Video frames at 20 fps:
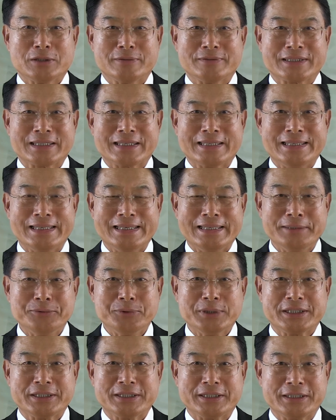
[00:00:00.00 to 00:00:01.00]
of
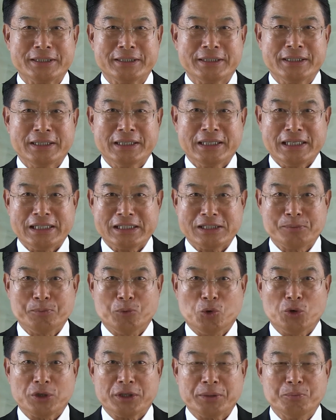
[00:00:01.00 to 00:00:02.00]
clarity is
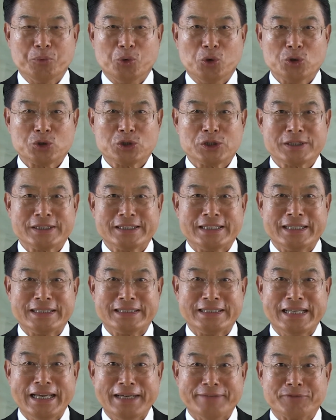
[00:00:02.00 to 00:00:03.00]
more important
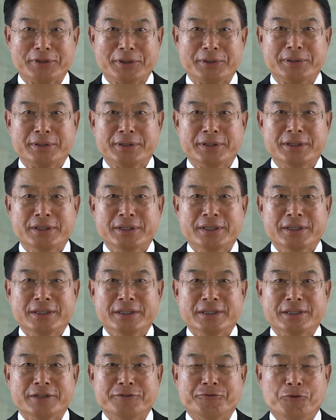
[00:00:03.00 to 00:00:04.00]
than ever.
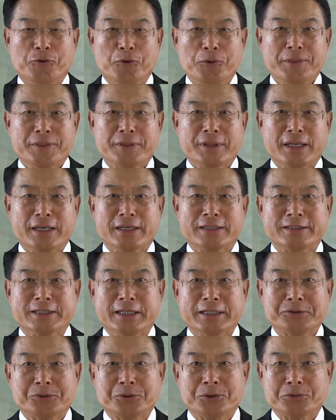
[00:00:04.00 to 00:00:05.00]
The fourth
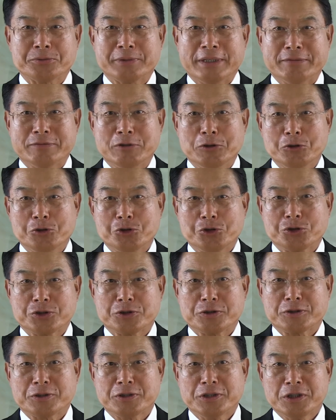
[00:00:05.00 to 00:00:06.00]
industrial
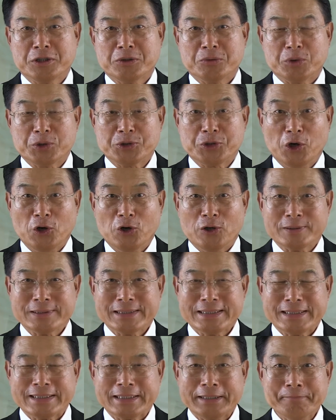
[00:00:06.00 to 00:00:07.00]
revolution will not
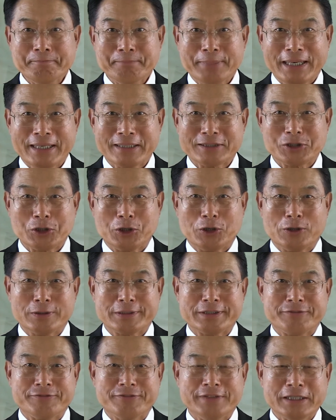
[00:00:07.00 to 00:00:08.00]
only impact
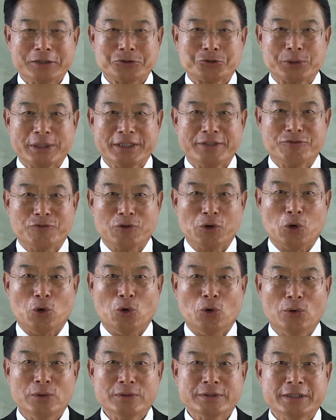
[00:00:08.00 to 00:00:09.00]
on the factory
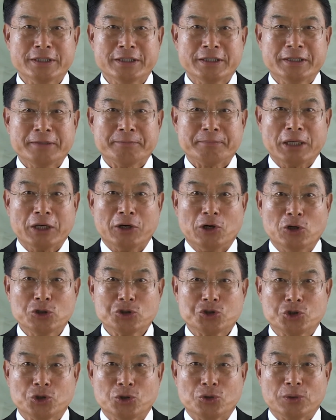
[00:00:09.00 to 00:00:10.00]
floor, but
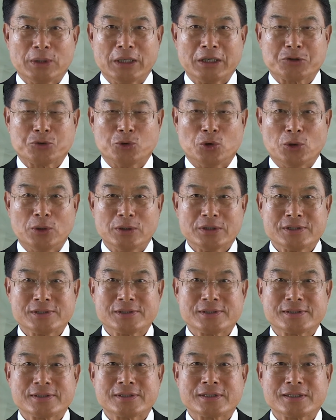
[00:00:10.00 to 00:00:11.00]
also
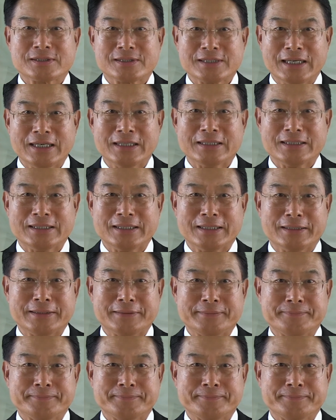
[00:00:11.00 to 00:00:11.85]
across society.